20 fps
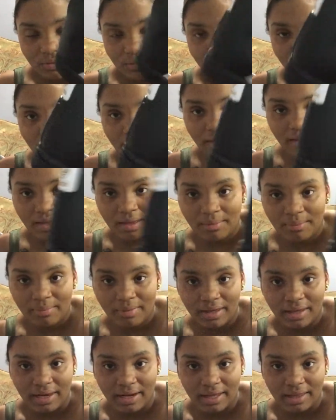on
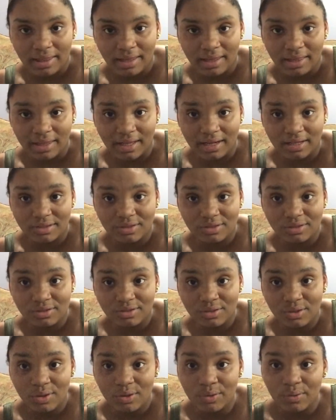them, and I think that is
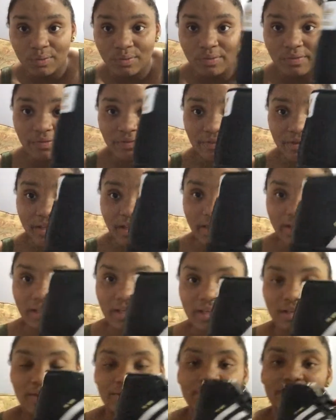so
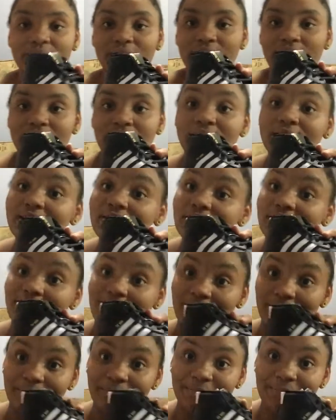freaking cute.
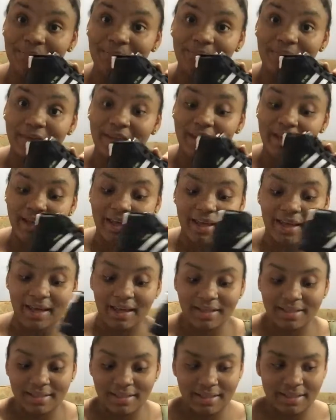So
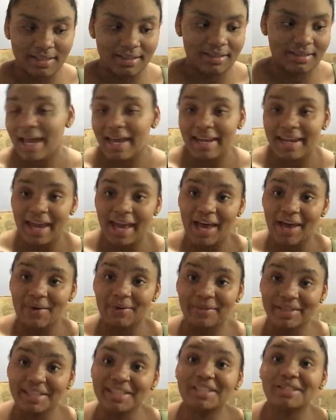Adidas.
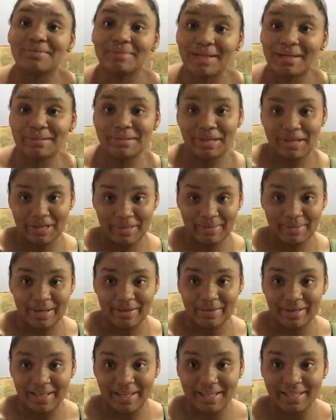Now, this is what I'm talking
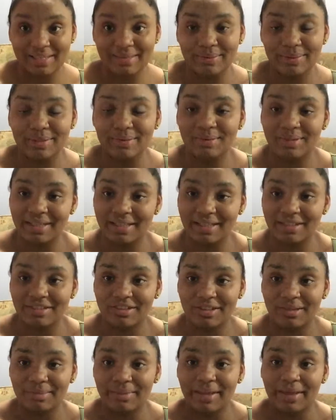about, guys. When you see this,
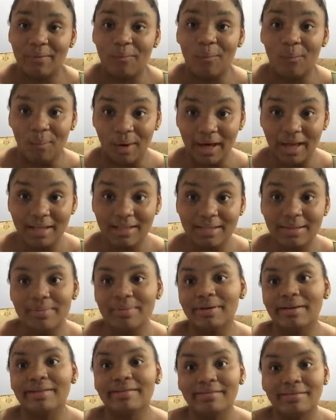you're gonna be like, what?
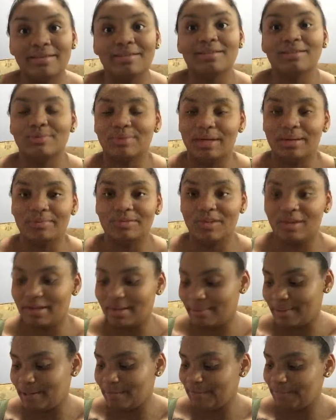But this is what I'm
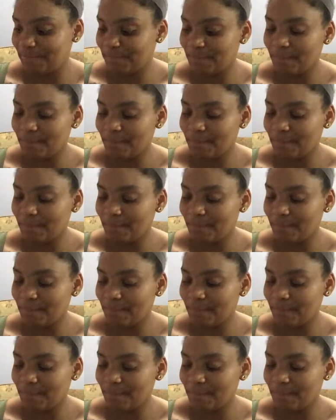talking about.